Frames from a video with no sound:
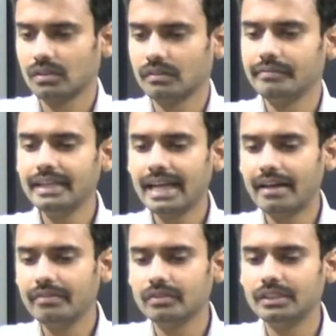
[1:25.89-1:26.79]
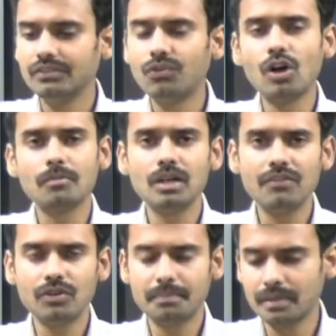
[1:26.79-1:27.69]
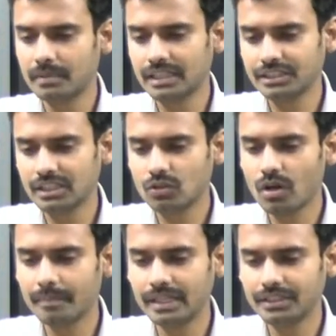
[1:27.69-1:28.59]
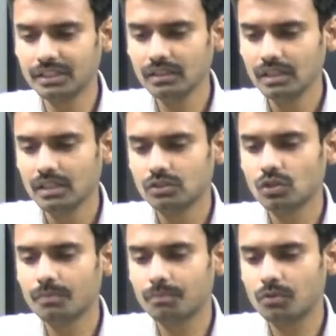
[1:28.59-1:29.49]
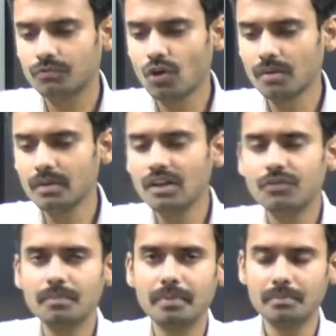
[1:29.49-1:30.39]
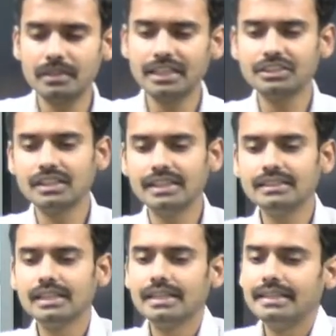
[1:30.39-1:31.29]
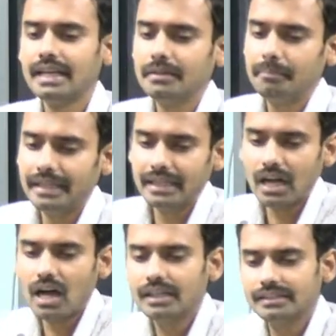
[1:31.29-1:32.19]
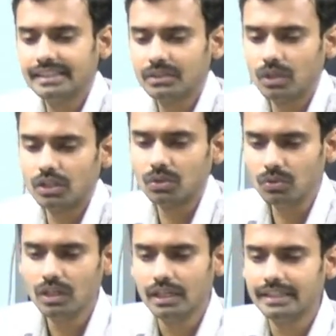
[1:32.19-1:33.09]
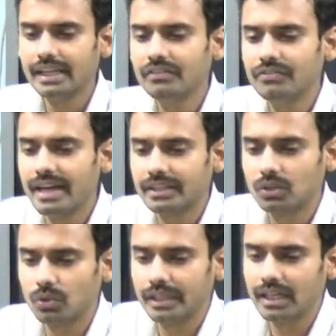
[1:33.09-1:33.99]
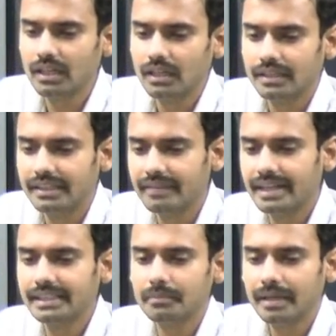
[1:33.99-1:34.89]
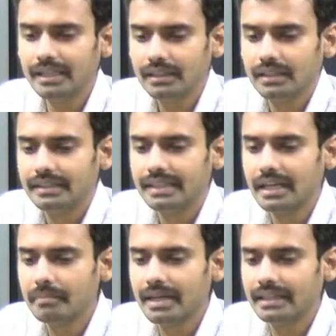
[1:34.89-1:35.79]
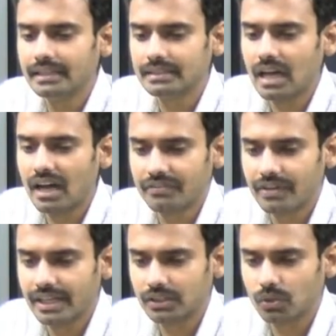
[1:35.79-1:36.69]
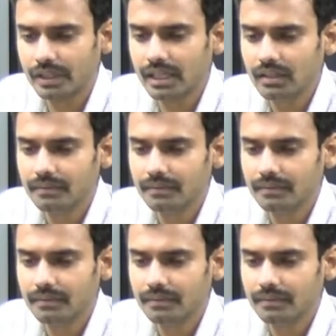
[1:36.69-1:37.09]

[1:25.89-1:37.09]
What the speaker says: we have the formula for permutation and combination. So formula for permutation is NPR is equal to n factorial divided by n minus r factorial,